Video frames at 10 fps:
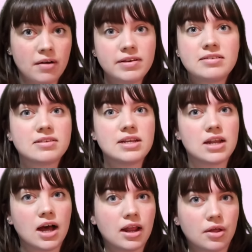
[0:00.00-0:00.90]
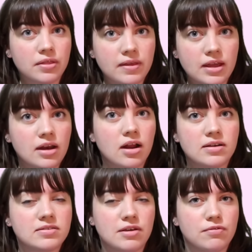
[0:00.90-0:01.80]
obviously not healthy,
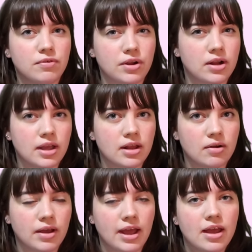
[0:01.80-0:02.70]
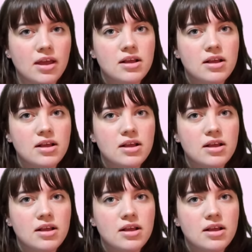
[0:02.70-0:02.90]
not safe for your kid, okay?